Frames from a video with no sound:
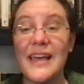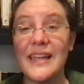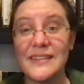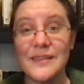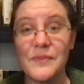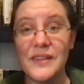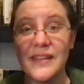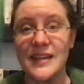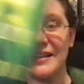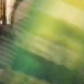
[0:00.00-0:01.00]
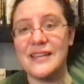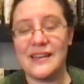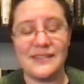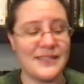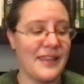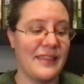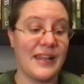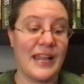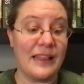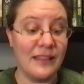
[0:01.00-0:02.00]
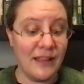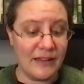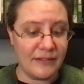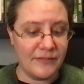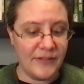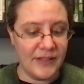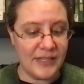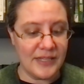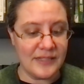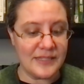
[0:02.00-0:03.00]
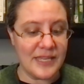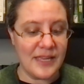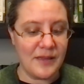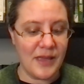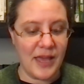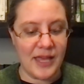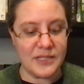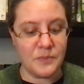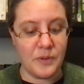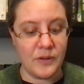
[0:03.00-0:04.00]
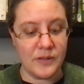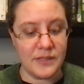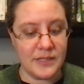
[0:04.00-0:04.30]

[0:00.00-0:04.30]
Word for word: and something that he does that I love is he has put